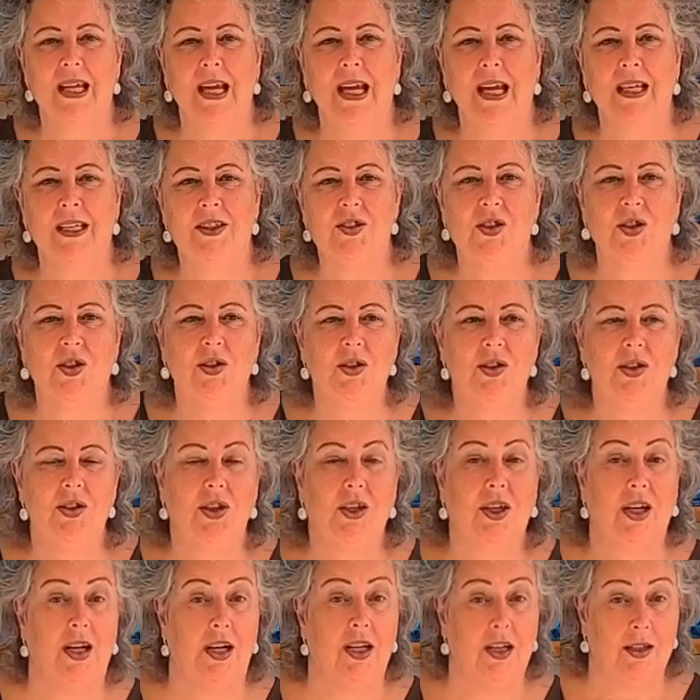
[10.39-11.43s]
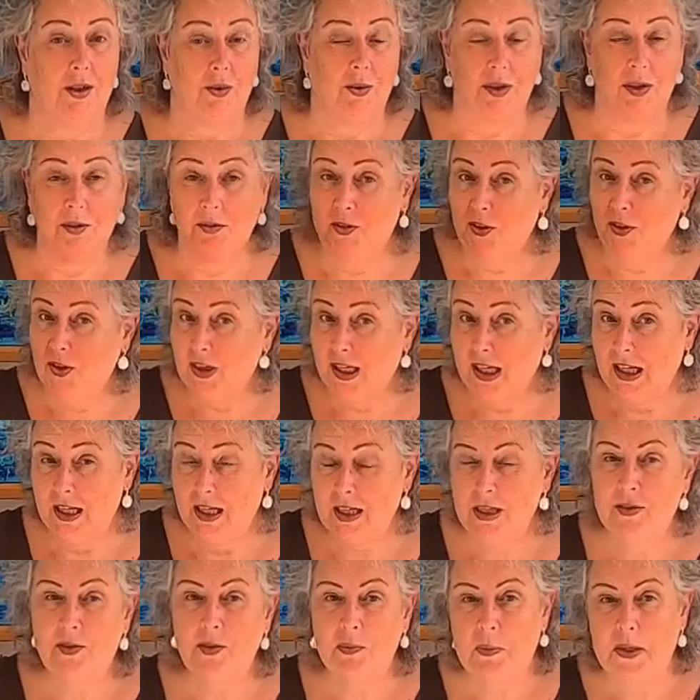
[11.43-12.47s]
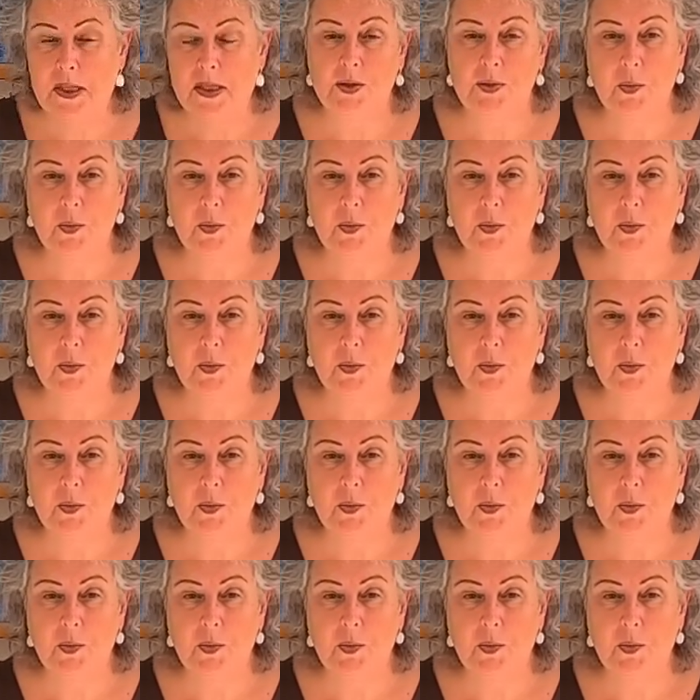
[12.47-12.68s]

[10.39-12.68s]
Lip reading: It took quite a few years for me